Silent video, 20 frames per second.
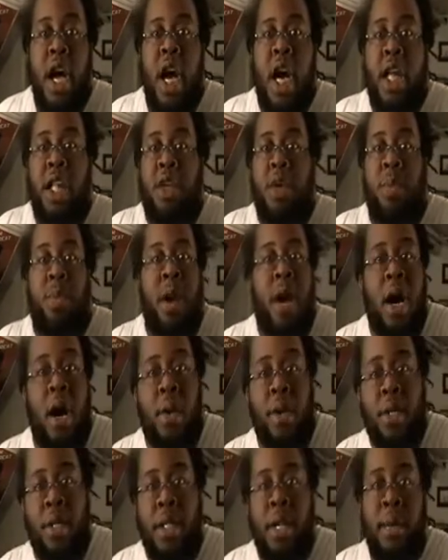other
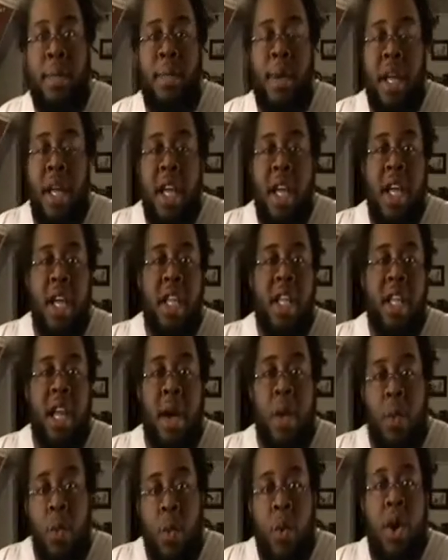powers that be
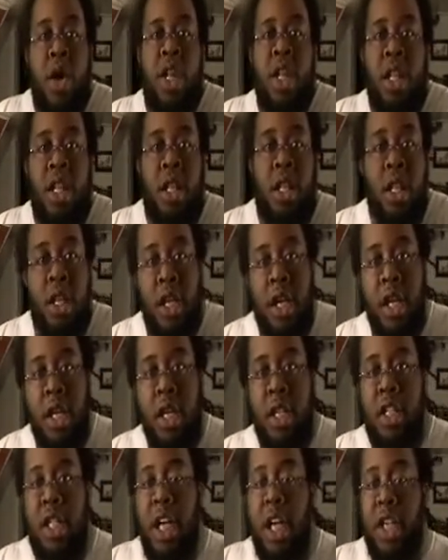that want
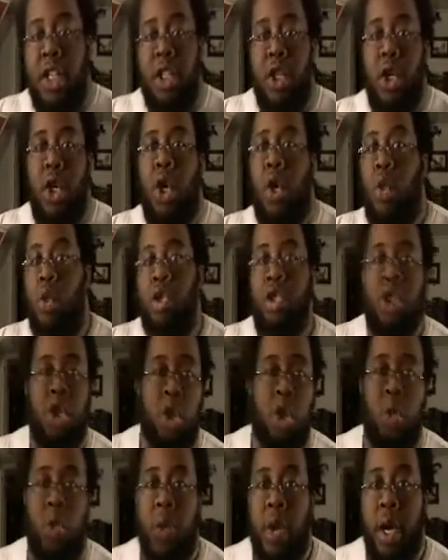things to go a
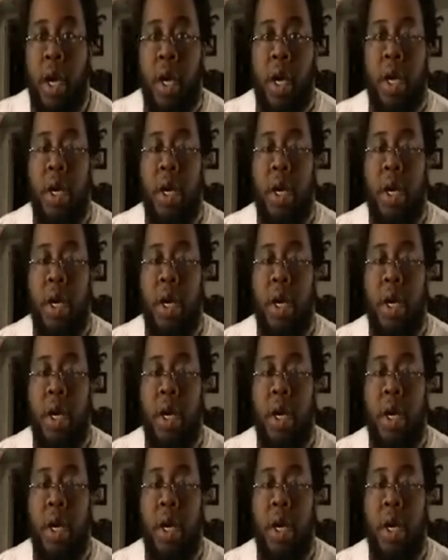certain way.